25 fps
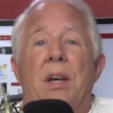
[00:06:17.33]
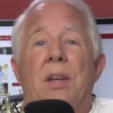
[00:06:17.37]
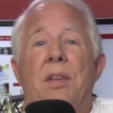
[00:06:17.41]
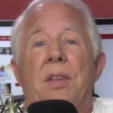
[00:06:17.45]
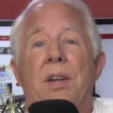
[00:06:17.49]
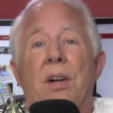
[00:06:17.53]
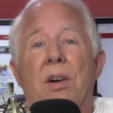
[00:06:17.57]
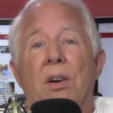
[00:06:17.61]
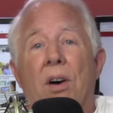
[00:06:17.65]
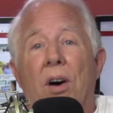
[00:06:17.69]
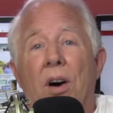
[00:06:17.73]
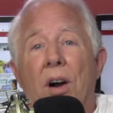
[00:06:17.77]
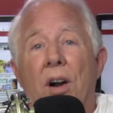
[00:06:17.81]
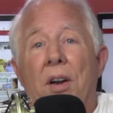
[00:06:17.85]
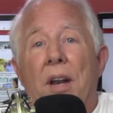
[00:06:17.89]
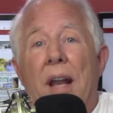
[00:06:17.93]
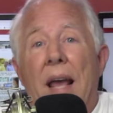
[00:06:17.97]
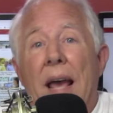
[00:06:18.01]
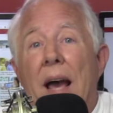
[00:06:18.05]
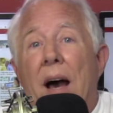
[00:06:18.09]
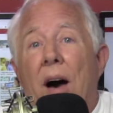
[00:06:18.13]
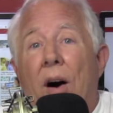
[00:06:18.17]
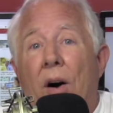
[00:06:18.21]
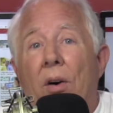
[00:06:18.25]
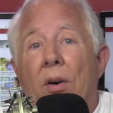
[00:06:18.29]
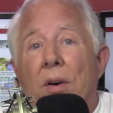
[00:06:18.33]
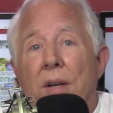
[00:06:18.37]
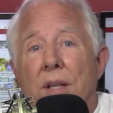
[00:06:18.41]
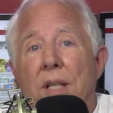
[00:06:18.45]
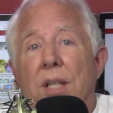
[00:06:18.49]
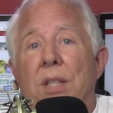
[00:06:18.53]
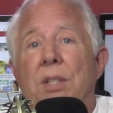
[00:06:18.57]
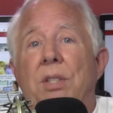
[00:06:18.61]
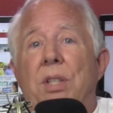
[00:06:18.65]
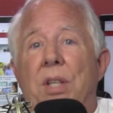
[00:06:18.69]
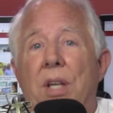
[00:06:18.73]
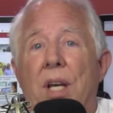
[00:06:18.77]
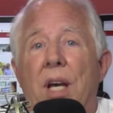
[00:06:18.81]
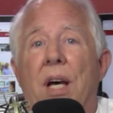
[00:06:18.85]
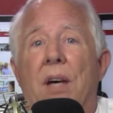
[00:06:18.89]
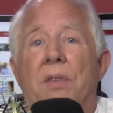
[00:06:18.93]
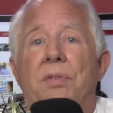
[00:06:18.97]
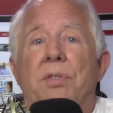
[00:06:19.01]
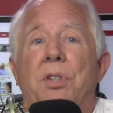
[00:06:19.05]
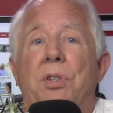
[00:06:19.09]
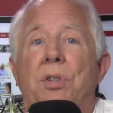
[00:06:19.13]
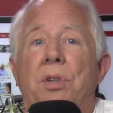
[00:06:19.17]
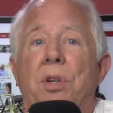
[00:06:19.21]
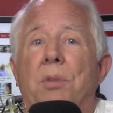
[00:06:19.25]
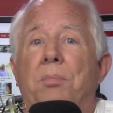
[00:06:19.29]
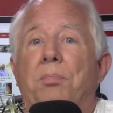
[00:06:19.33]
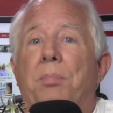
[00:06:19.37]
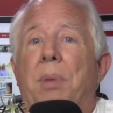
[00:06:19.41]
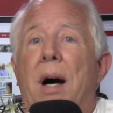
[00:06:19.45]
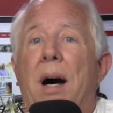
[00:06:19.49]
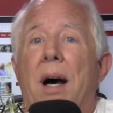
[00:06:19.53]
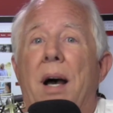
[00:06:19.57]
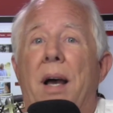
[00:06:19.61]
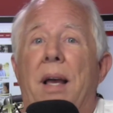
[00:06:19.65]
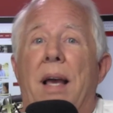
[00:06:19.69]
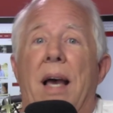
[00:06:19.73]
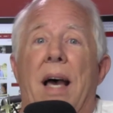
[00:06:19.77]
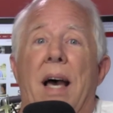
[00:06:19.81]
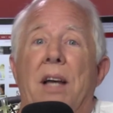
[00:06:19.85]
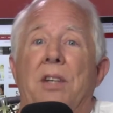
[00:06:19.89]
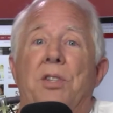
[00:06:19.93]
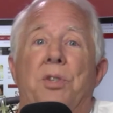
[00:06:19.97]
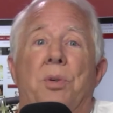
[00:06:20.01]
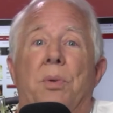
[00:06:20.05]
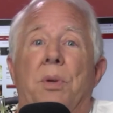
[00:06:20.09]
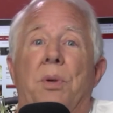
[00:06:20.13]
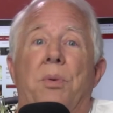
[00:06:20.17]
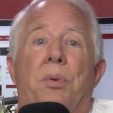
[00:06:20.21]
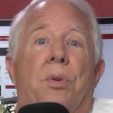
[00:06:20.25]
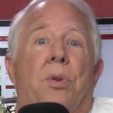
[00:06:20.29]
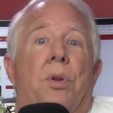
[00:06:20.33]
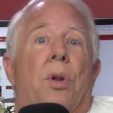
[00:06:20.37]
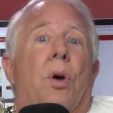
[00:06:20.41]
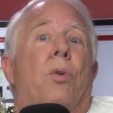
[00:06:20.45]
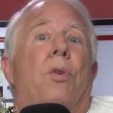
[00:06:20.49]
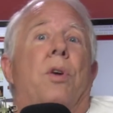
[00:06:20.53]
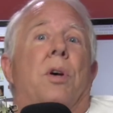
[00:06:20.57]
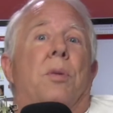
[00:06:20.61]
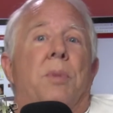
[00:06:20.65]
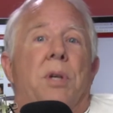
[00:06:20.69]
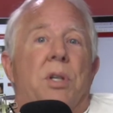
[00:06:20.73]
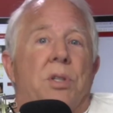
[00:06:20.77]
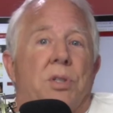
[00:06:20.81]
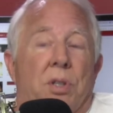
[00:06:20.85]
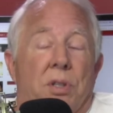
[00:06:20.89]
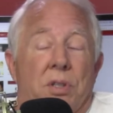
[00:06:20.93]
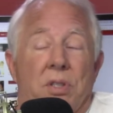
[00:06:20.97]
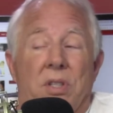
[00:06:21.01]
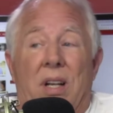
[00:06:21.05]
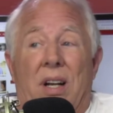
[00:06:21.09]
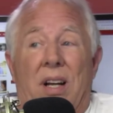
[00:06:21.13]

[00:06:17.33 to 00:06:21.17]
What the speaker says: there are now ETFs that you can buy actually with no commissions.